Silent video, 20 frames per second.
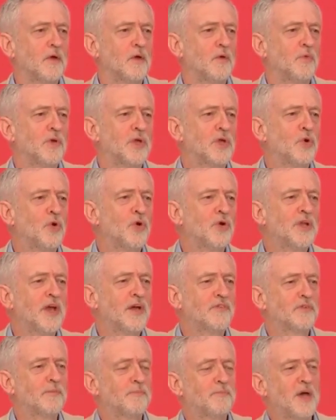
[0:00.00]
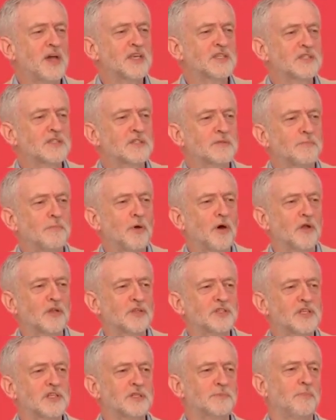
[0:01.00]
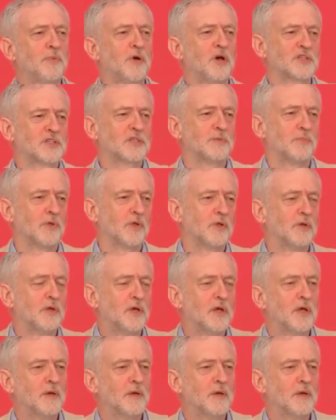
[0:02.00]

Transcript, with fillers: We could have the best policies possible,